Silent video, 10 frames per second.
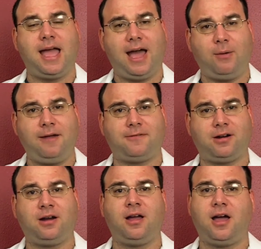
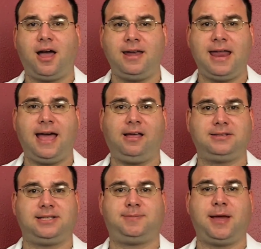However, a nail
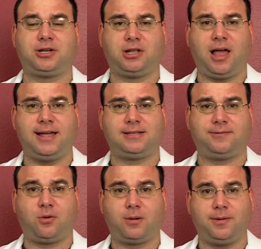is a specialized
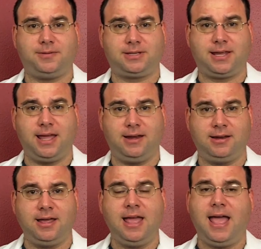form of skin.